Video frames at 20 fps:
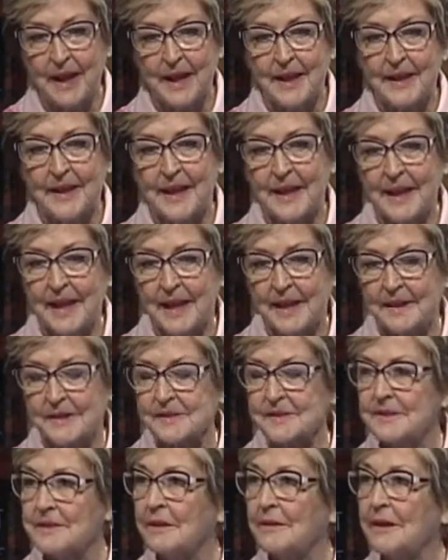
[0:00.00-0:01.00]
that had a
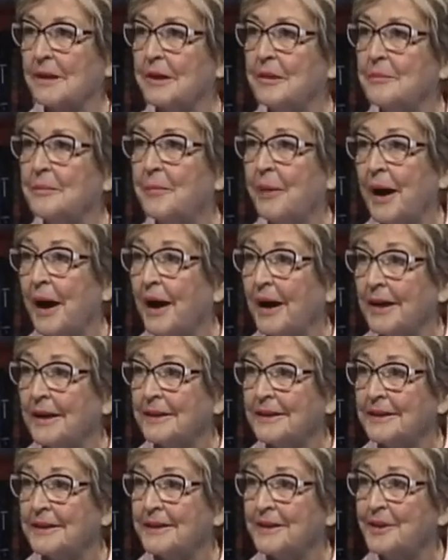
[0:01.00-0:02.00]
sunken
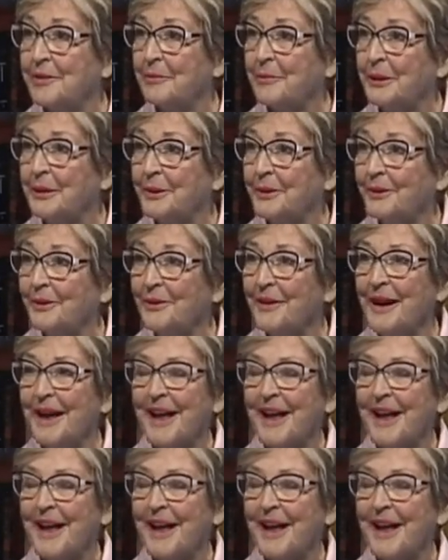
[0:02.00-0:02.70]
pond in the middle,